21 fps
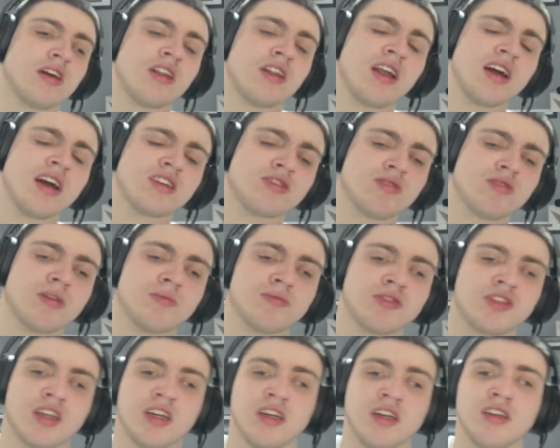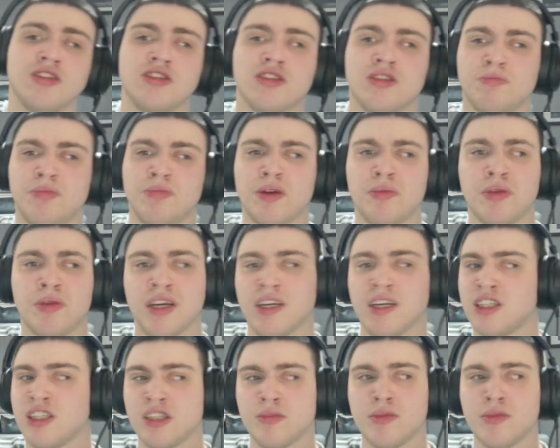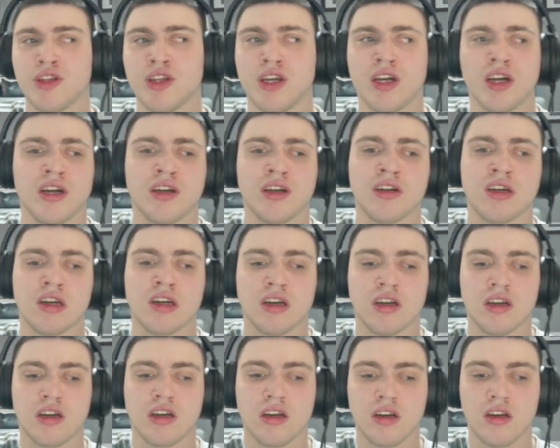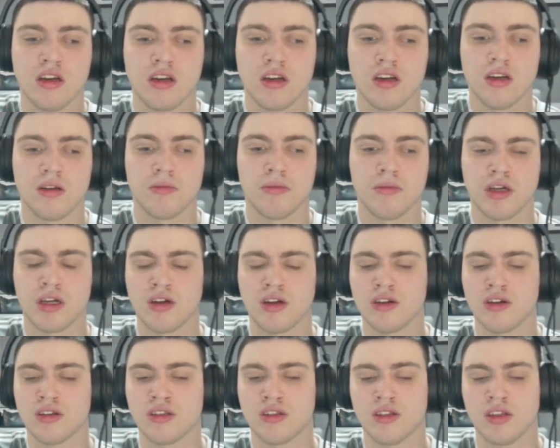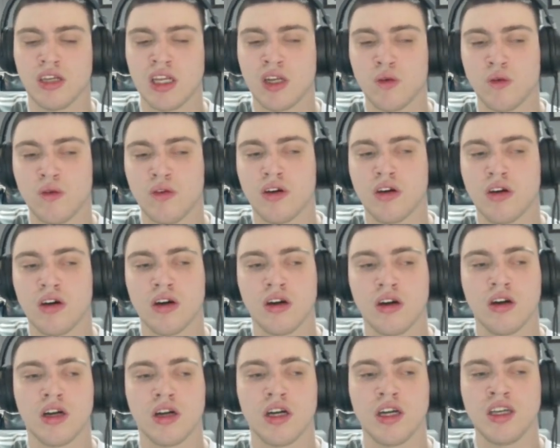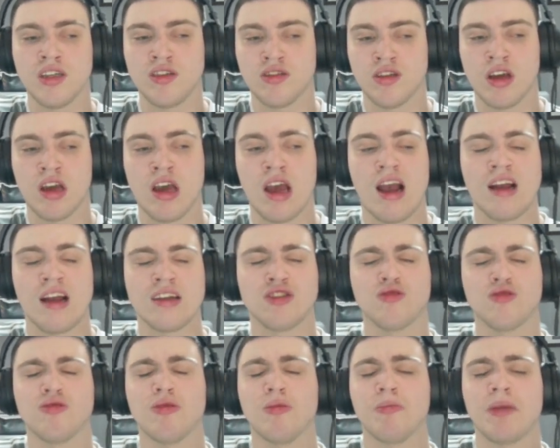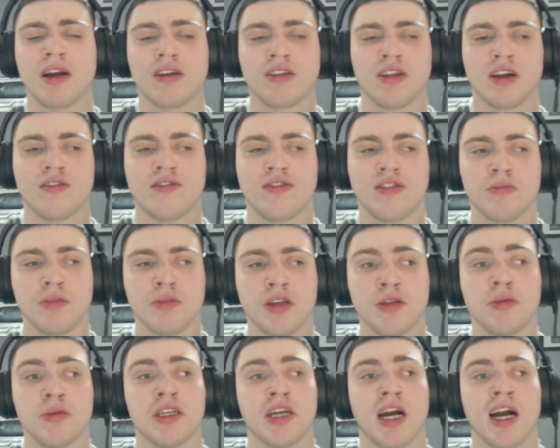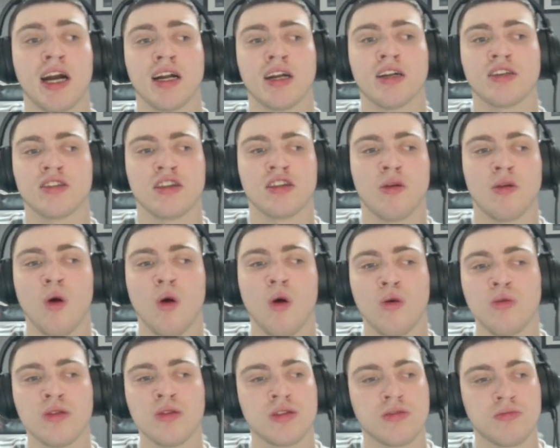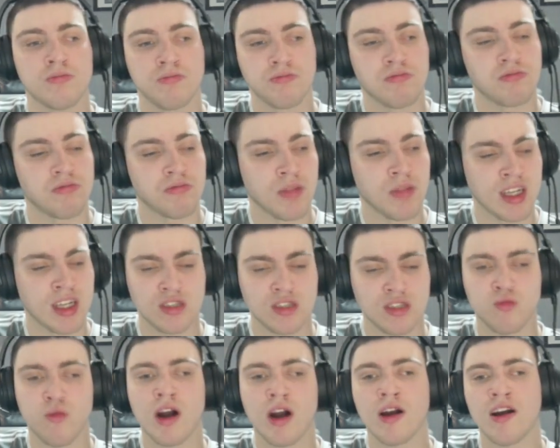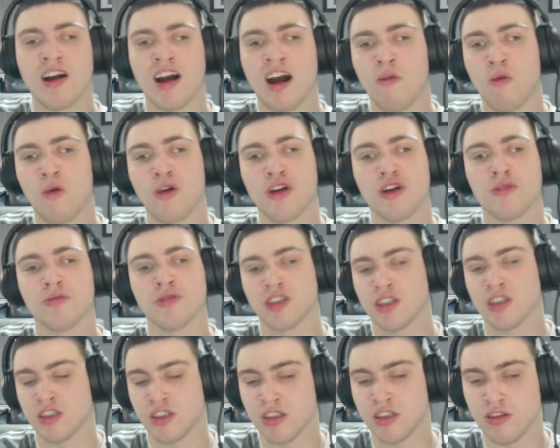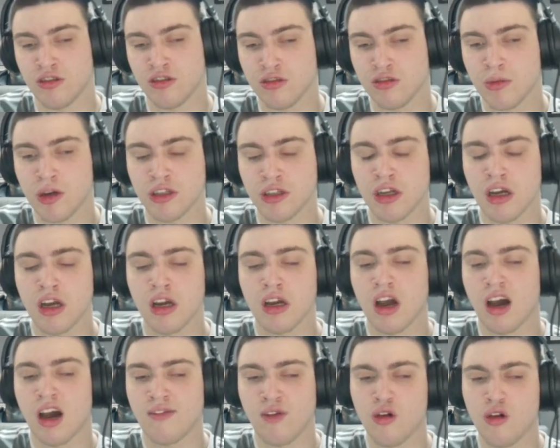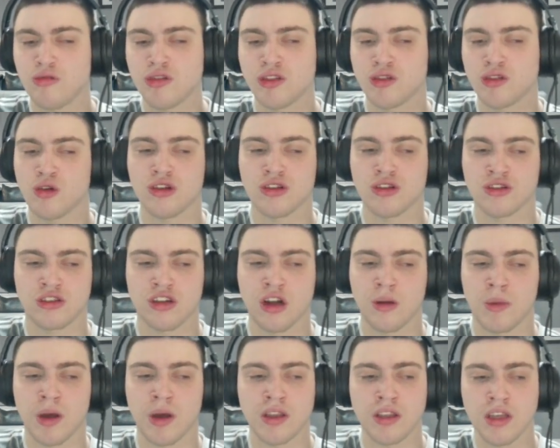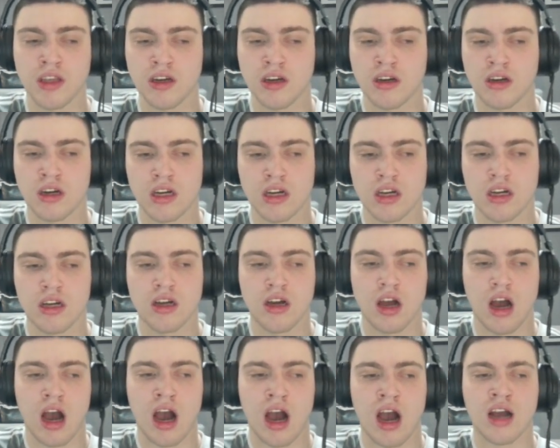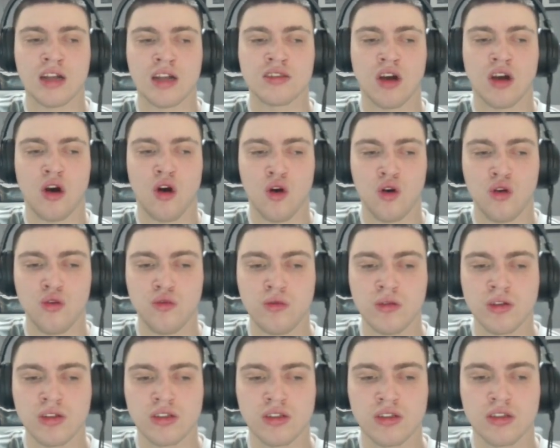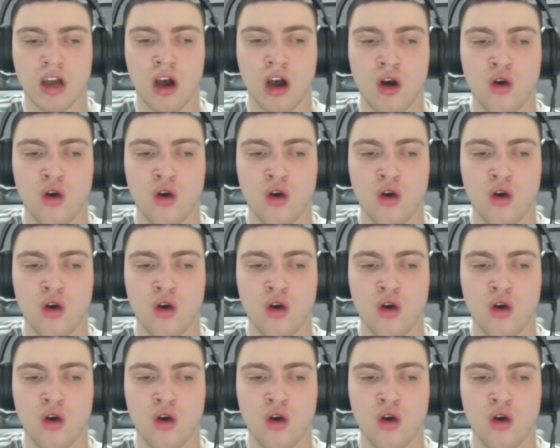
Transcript: and that's what I'm saying. Just be patient with the guy. Because he's the and Joe. The big thing for me with Yang is, and this is why I want him to succeed so much. I've always thought there's something in there, and always.